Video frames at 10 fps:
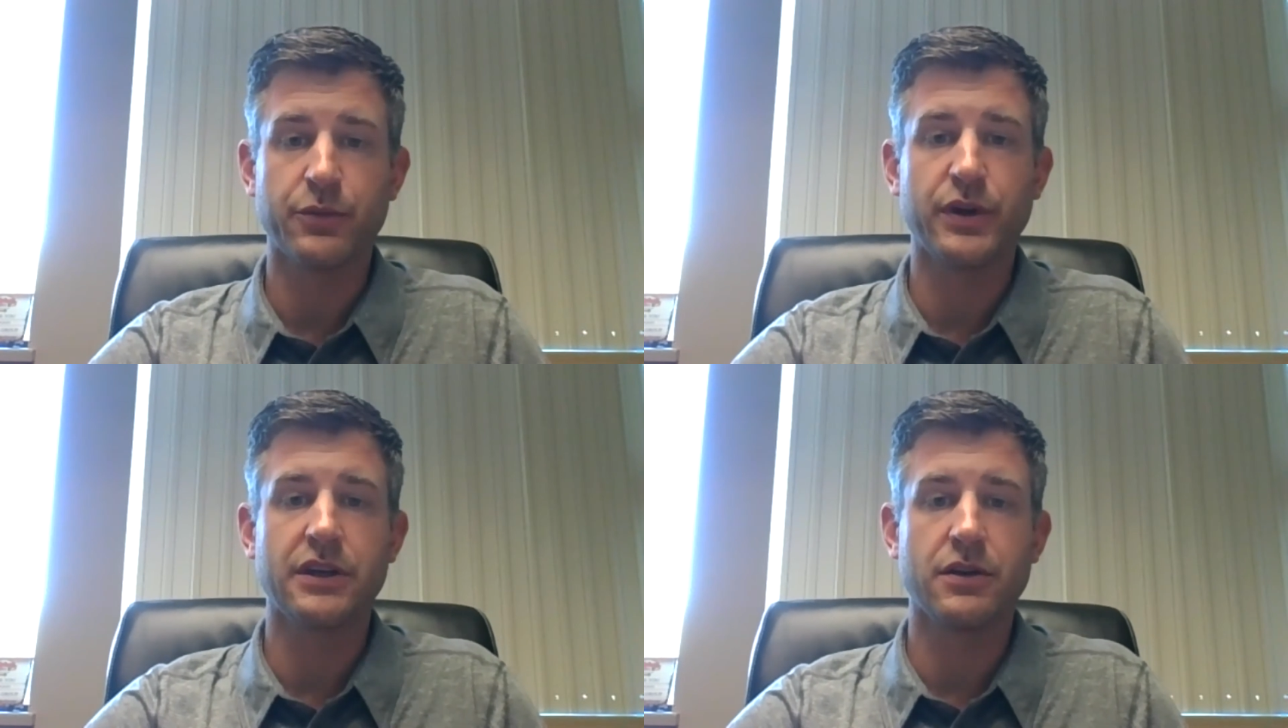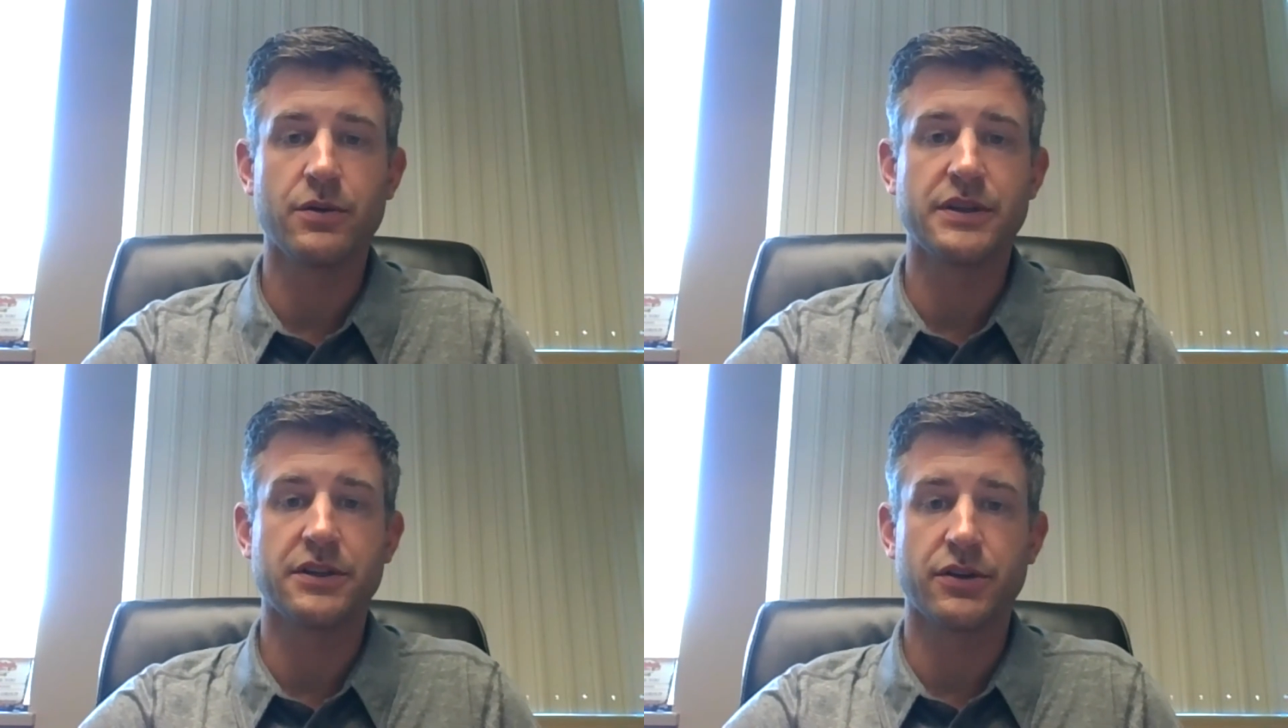we
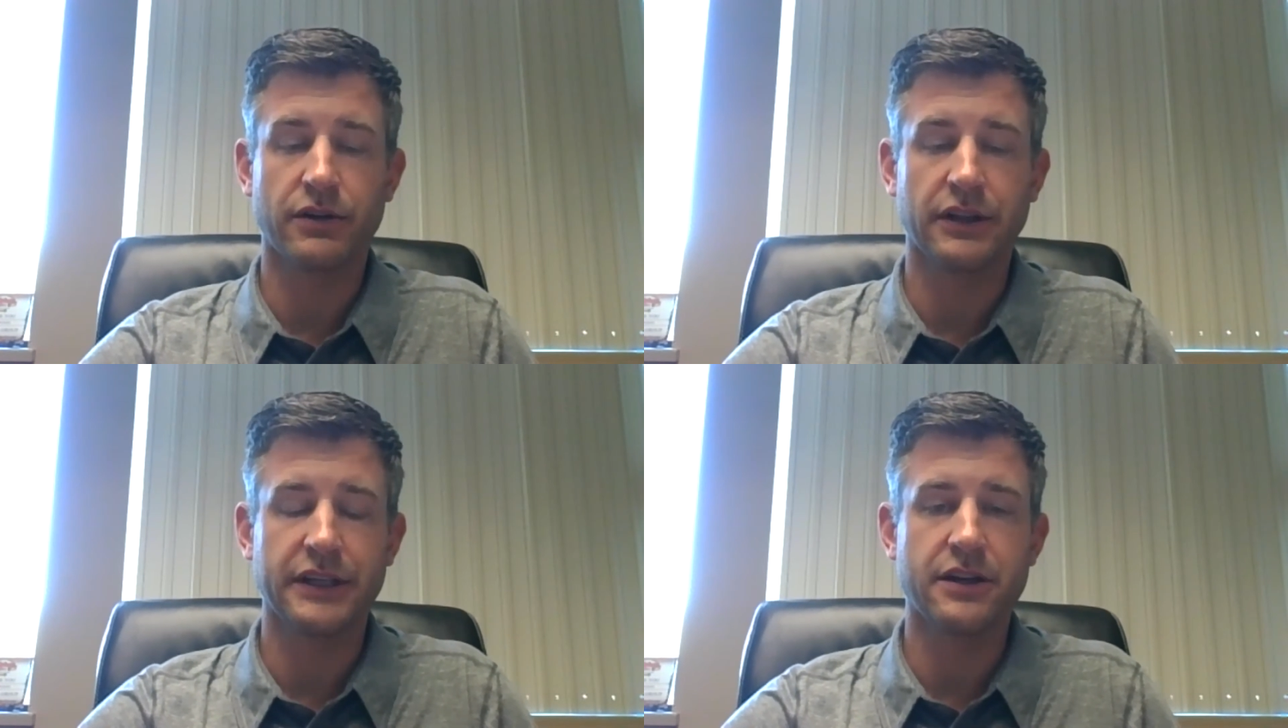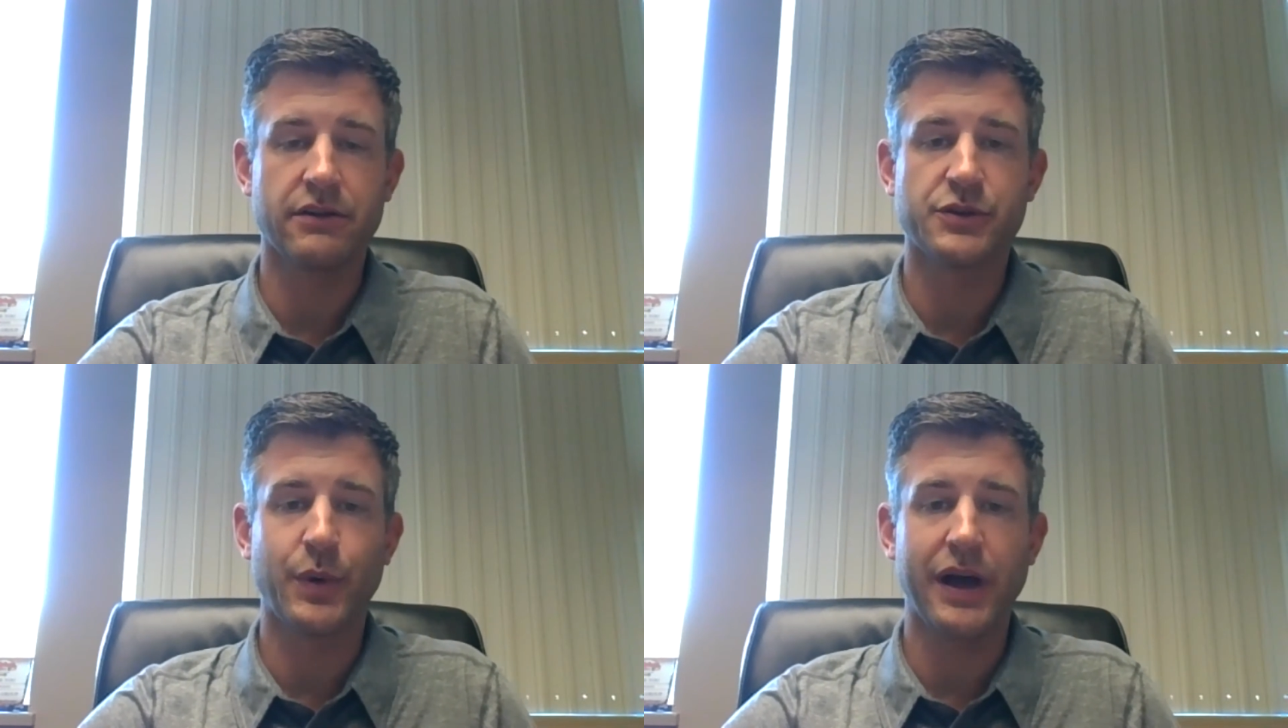use internally here
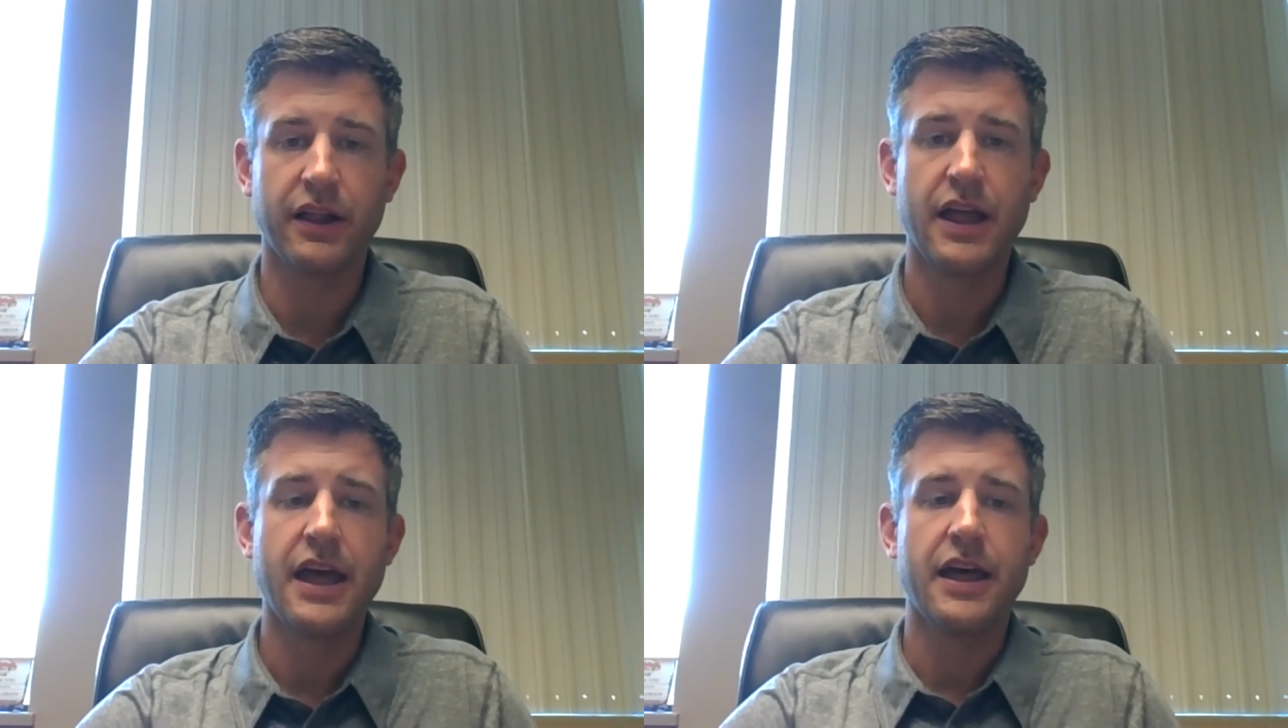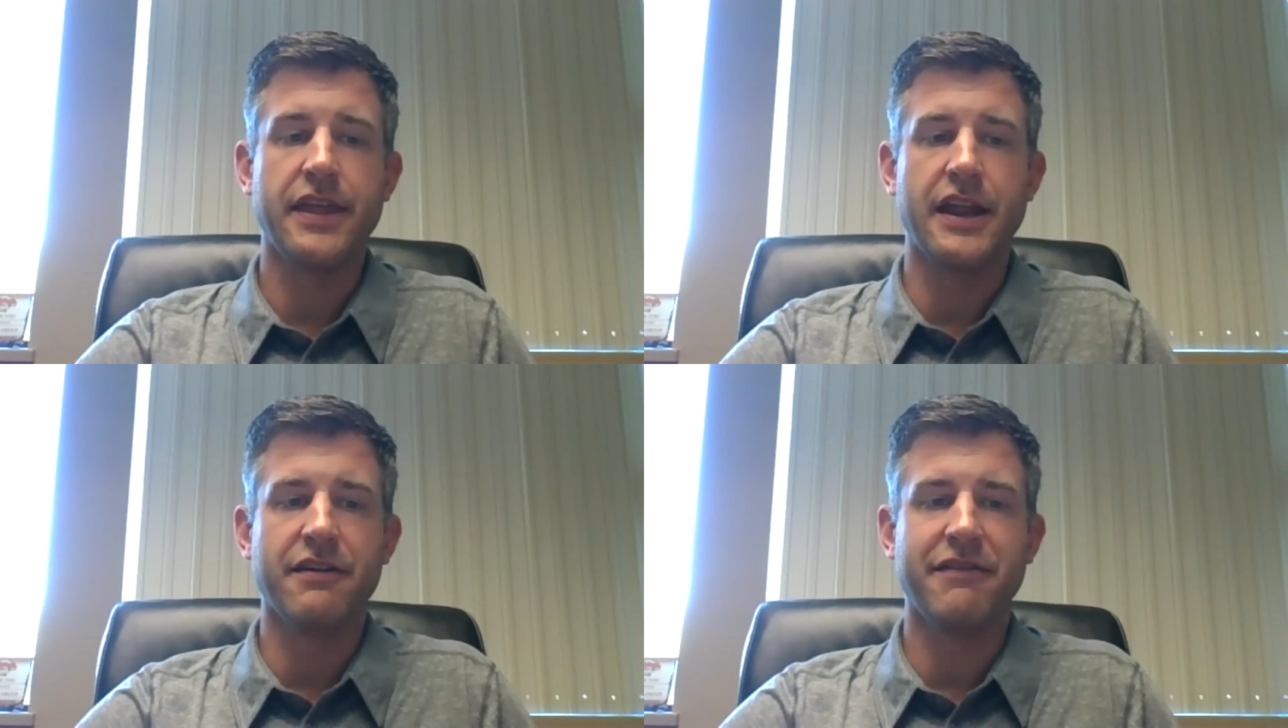as well
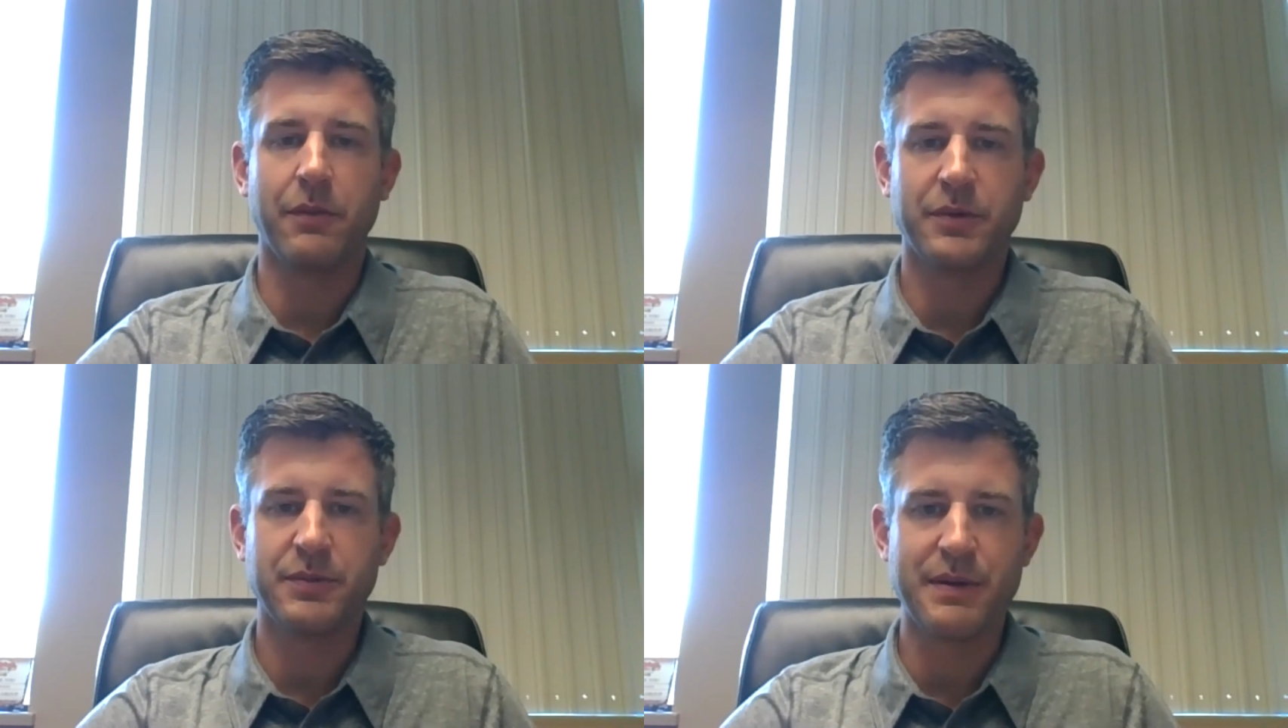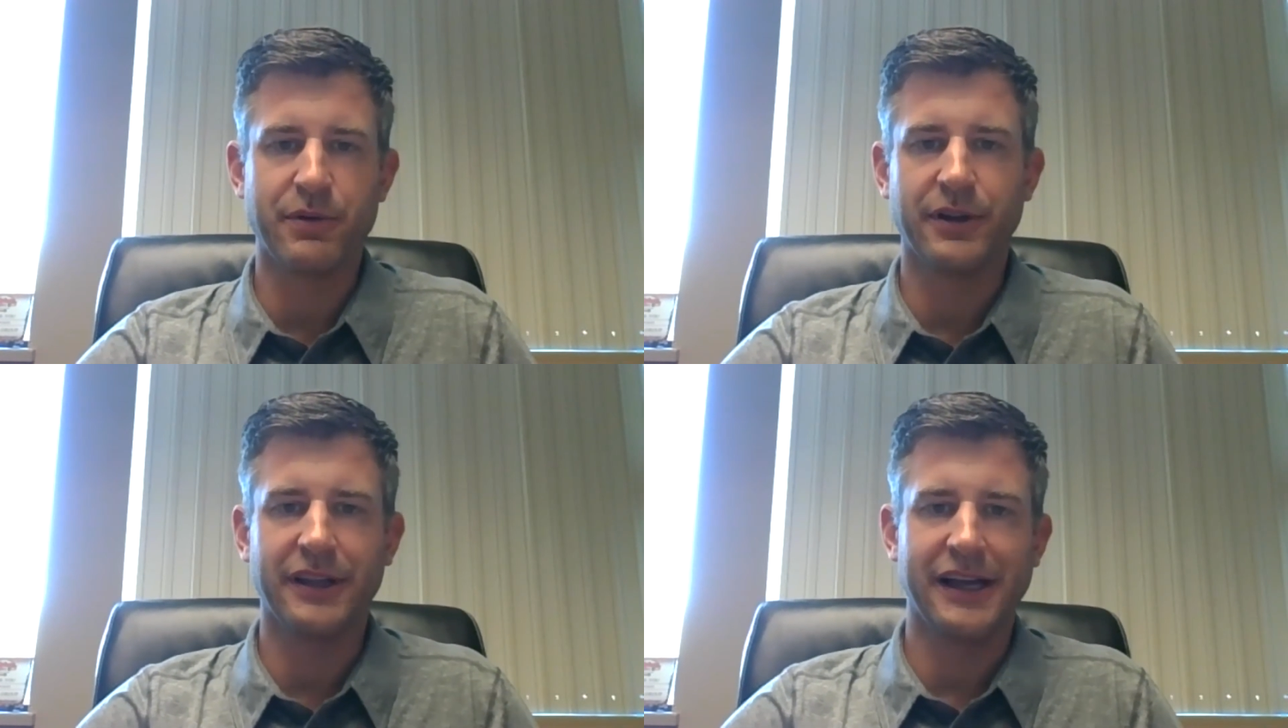that have helped
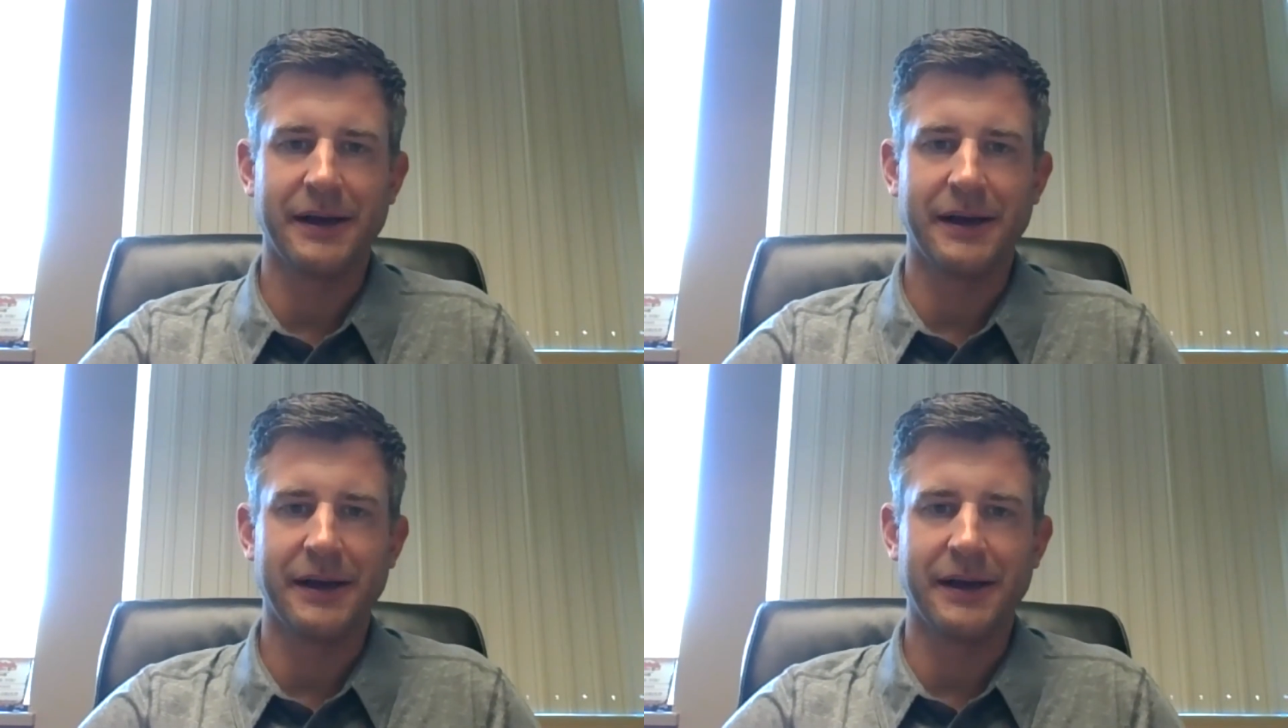people